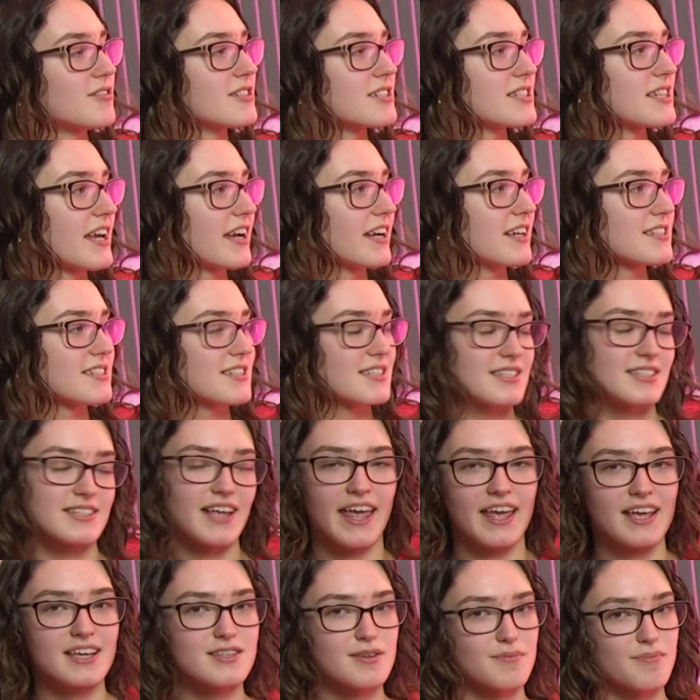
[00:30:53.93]
Just, like,
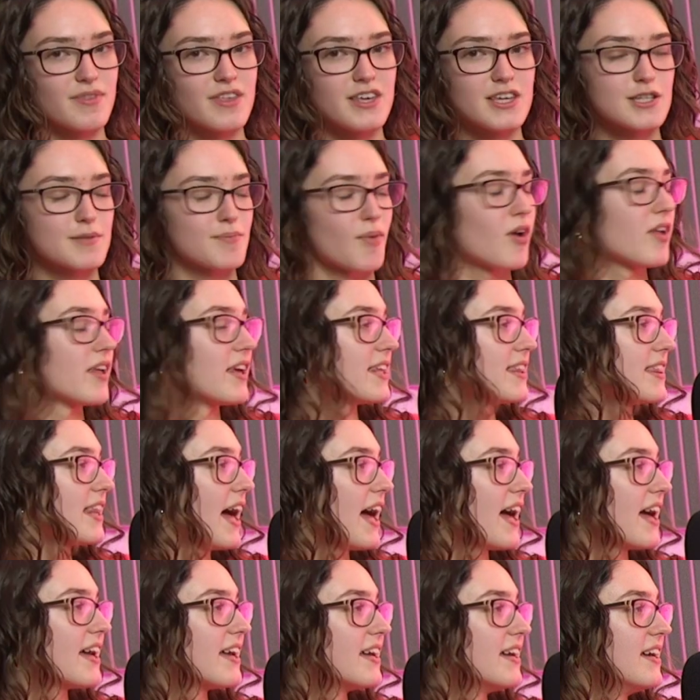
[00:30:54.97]
saying something small like
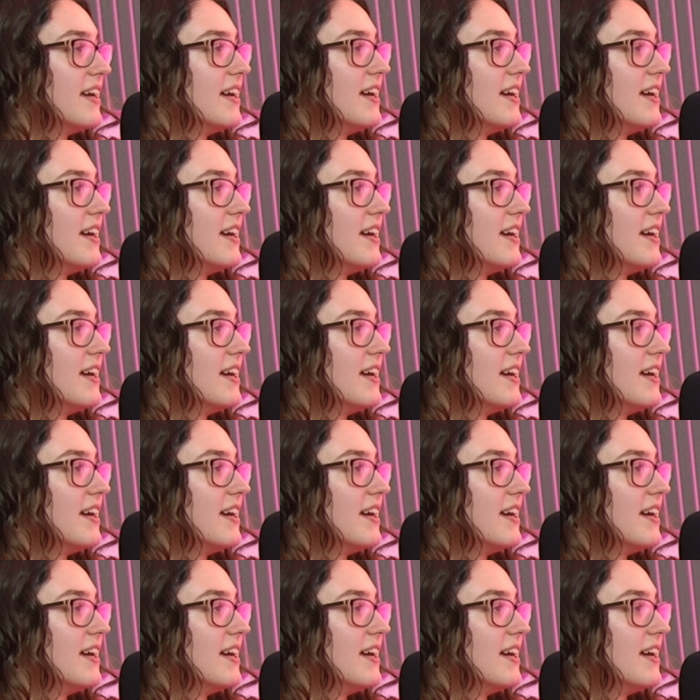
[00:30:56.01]
that.